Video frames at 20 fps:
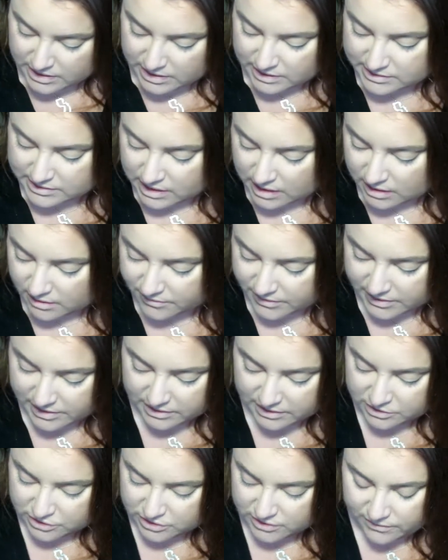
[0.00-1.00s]
it's kind of like
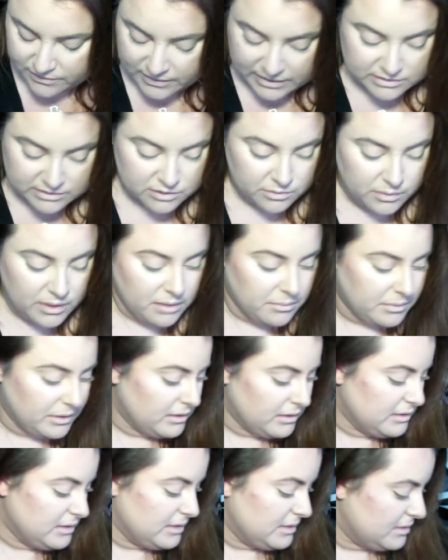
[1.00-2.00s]
it just fades away
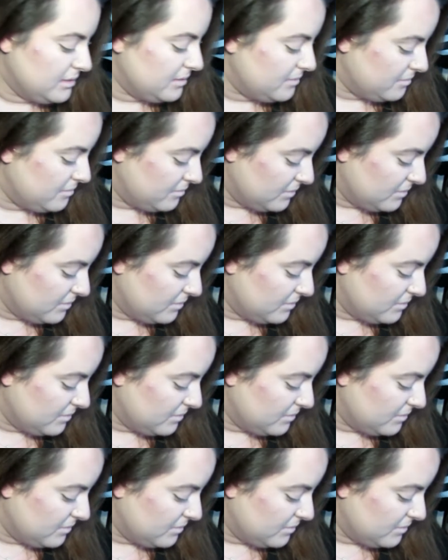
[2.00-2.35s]
because